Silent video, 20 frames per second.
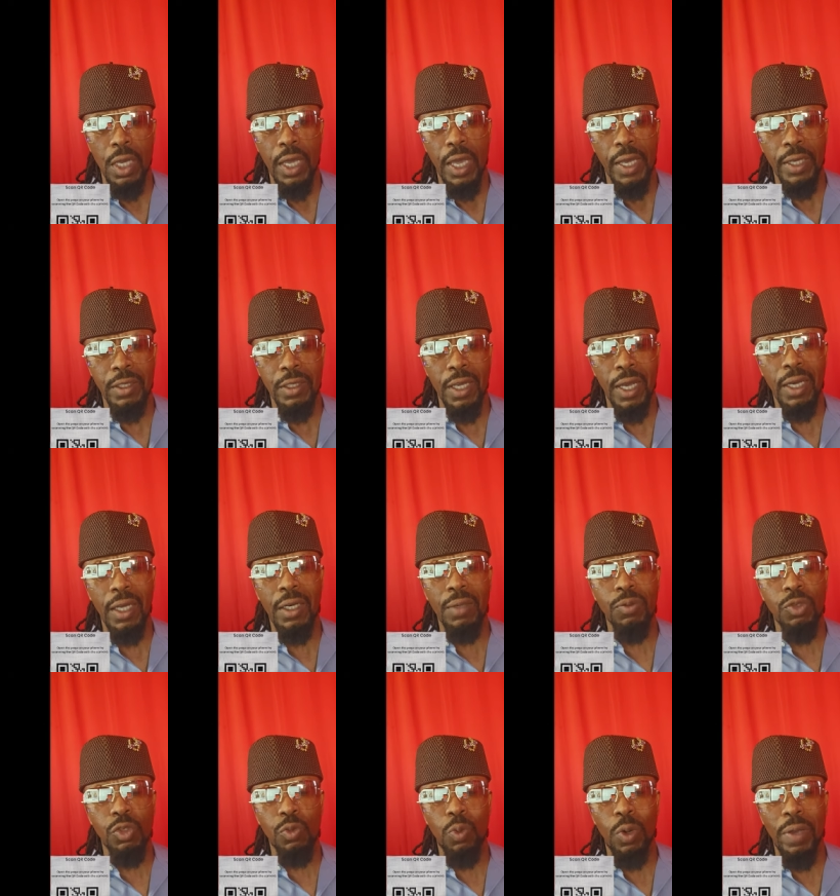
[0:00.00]

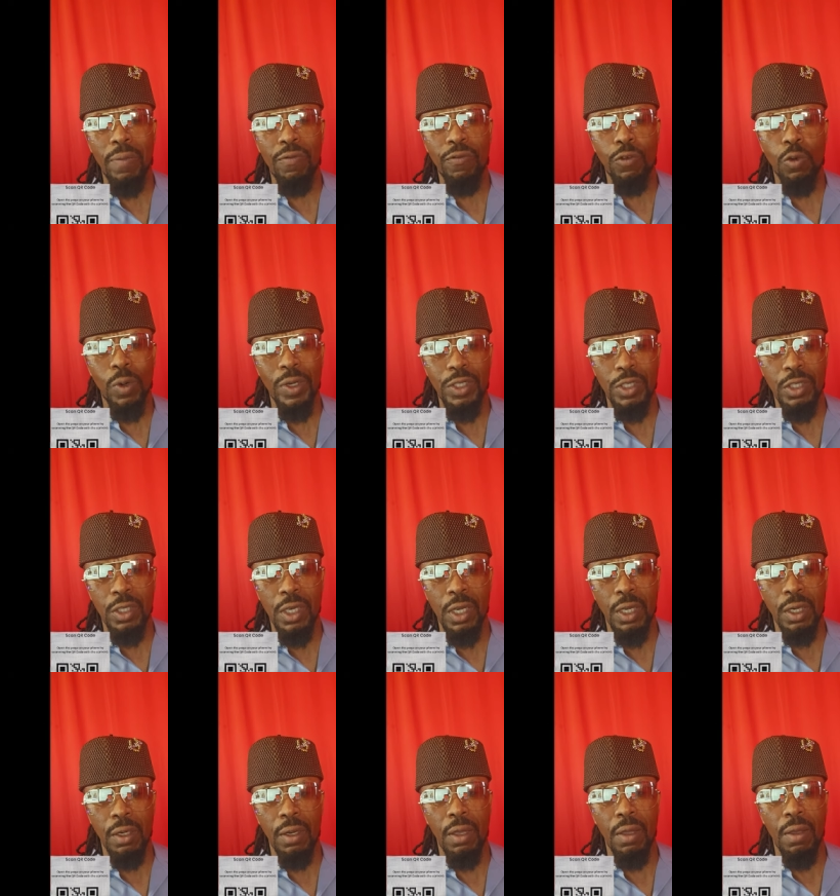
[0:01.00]
Executive Suite fourteen,
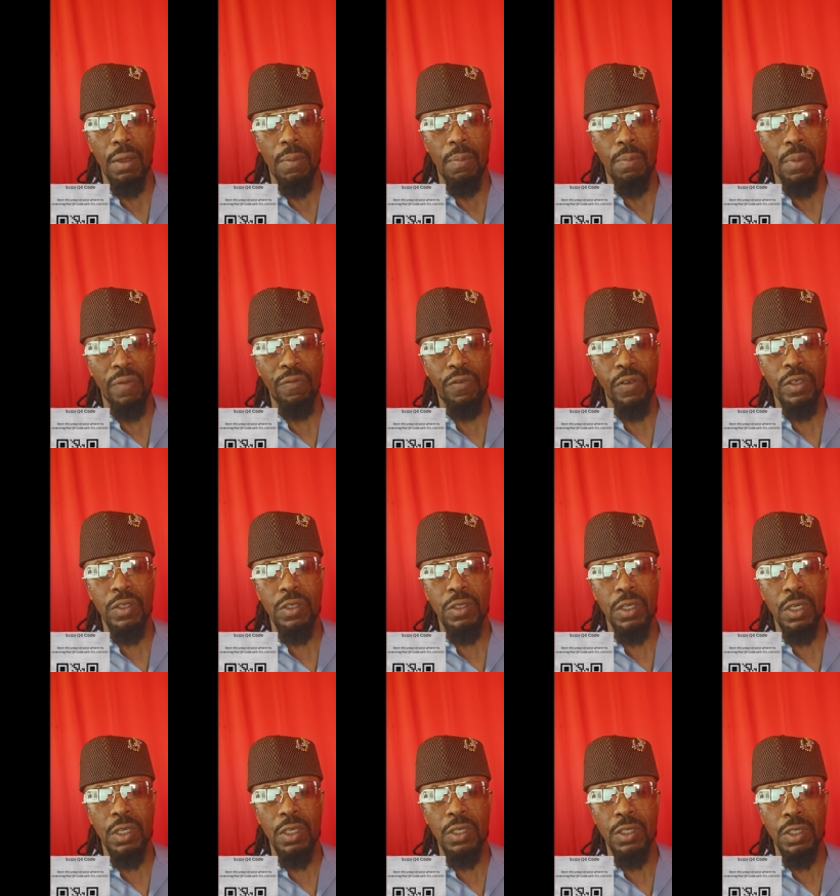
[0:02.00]
Memphis,
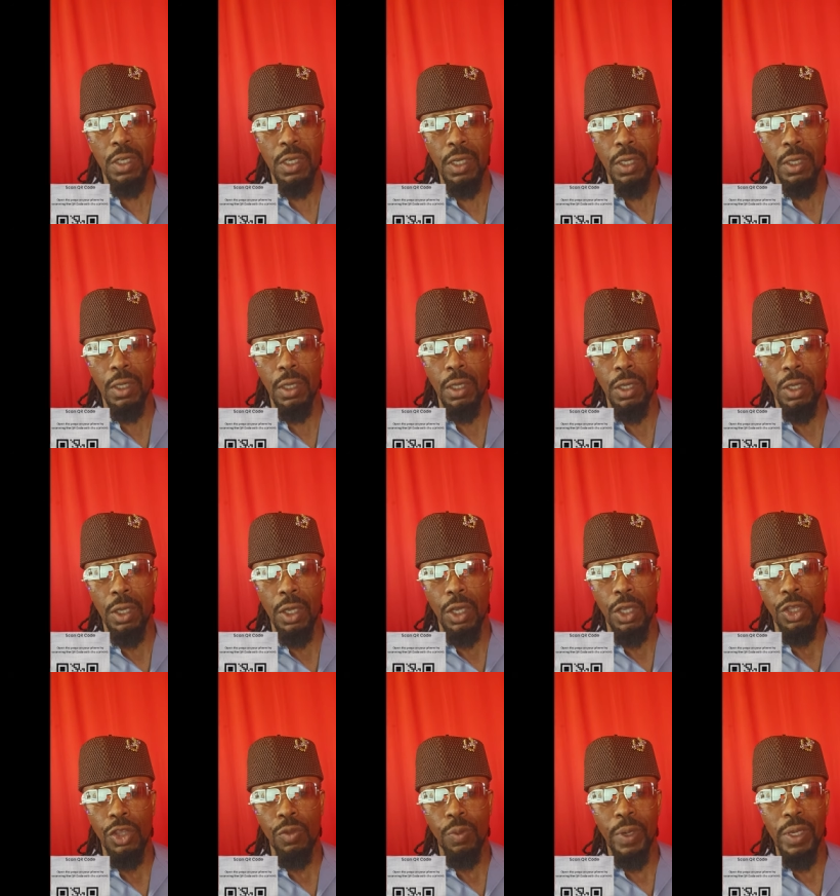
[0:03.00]
Tennessee,
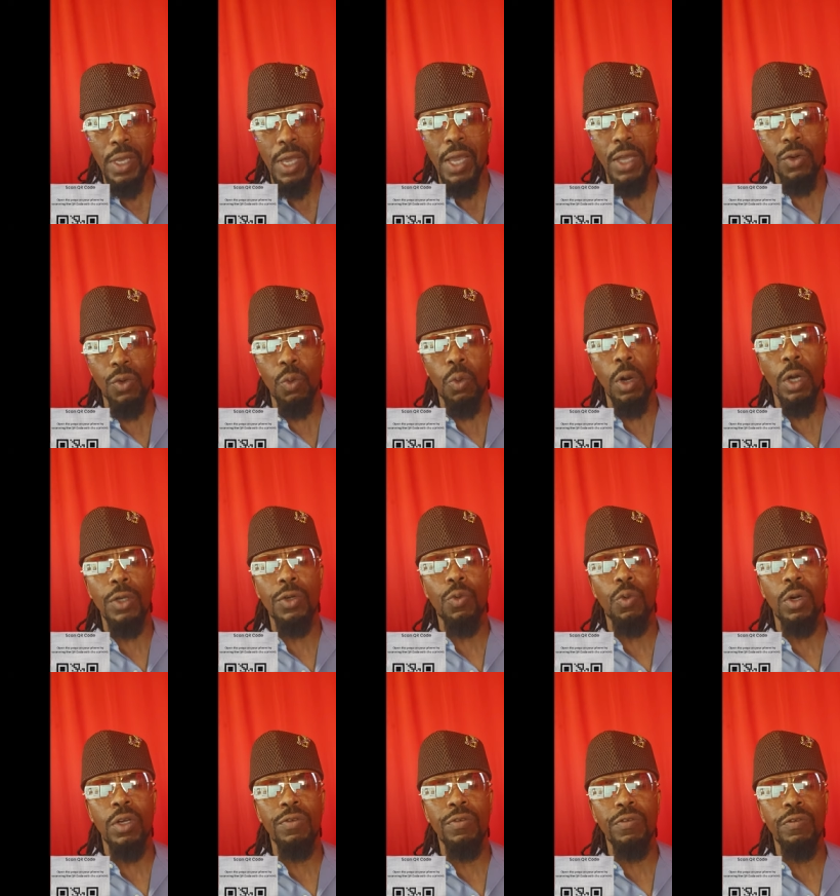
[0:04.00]
three eight one
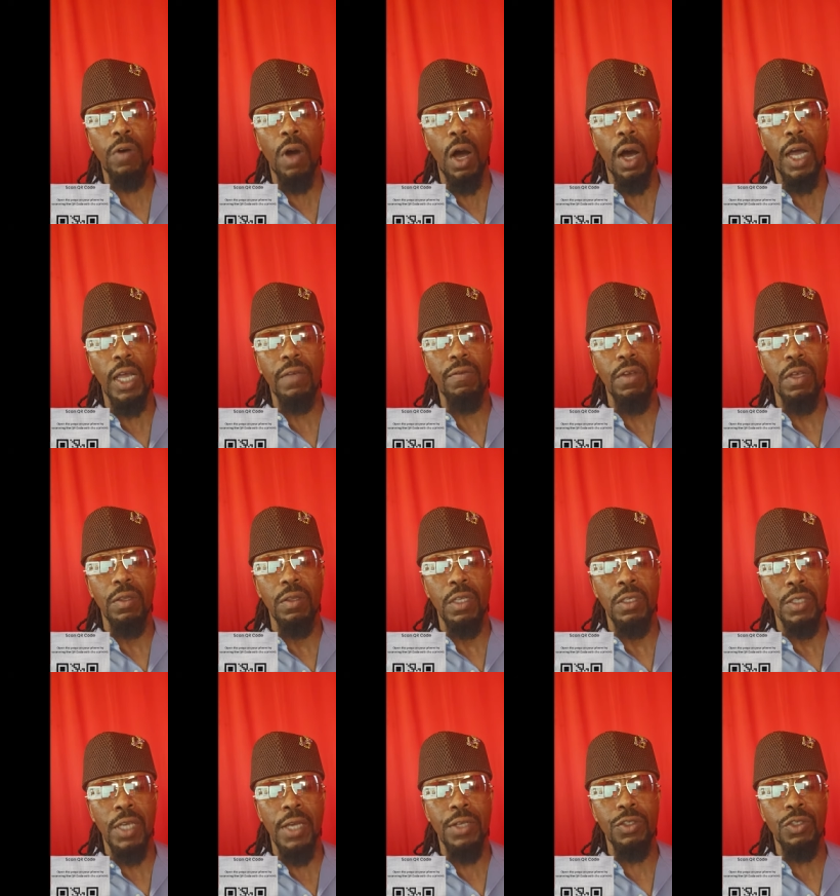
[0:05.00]
one five. The
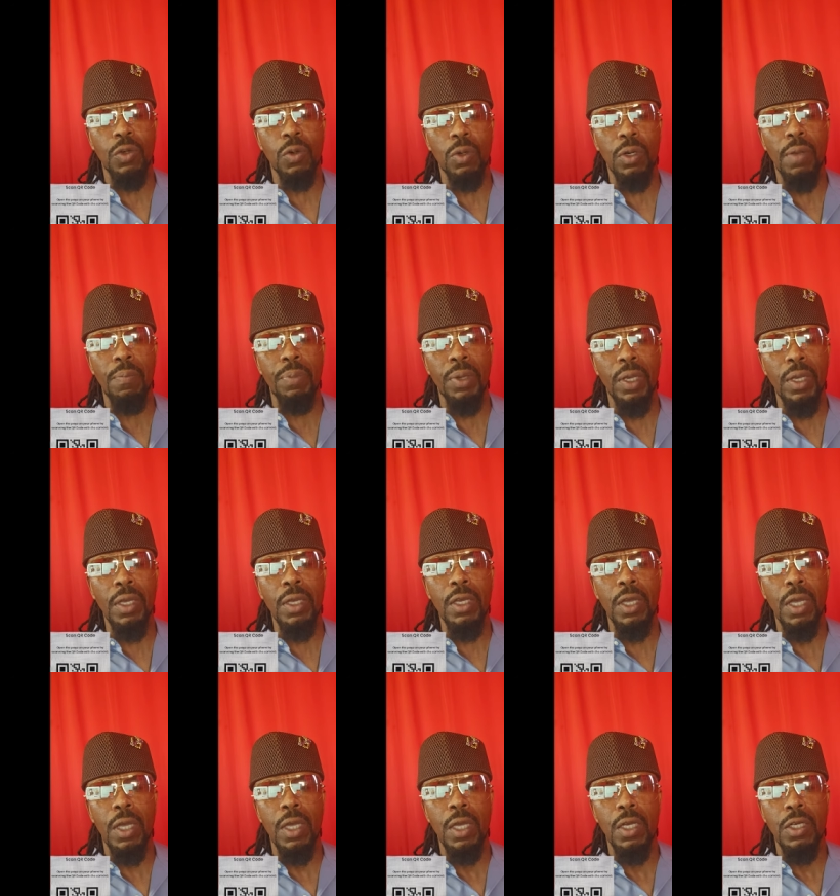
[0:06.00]
date's going to be
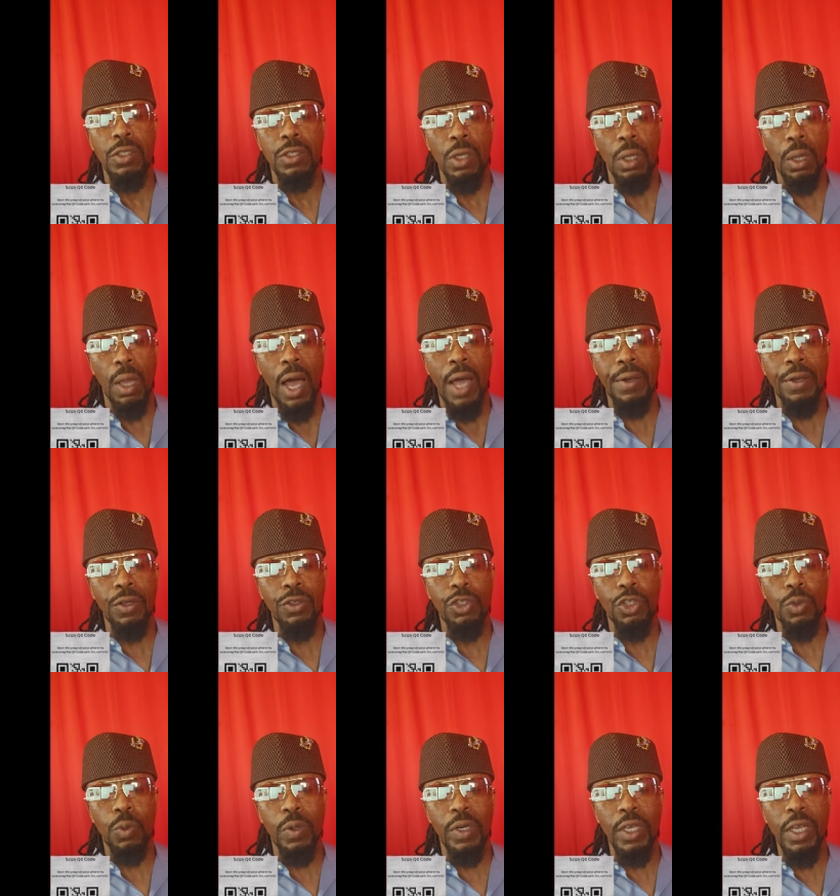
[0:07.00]
July the
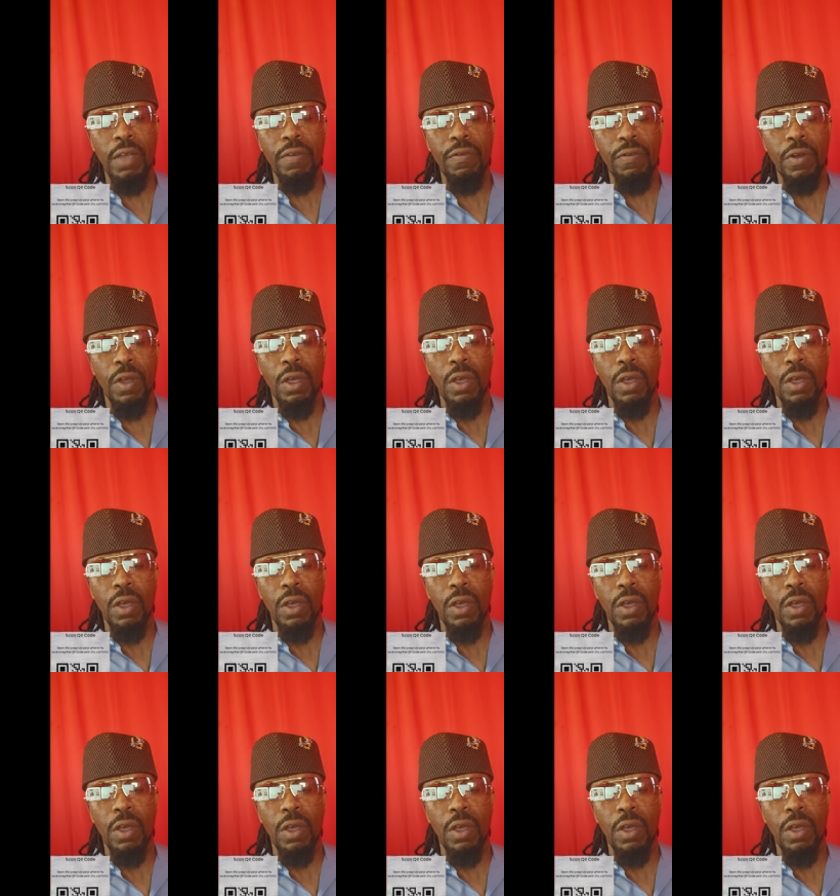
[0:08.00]
twentieth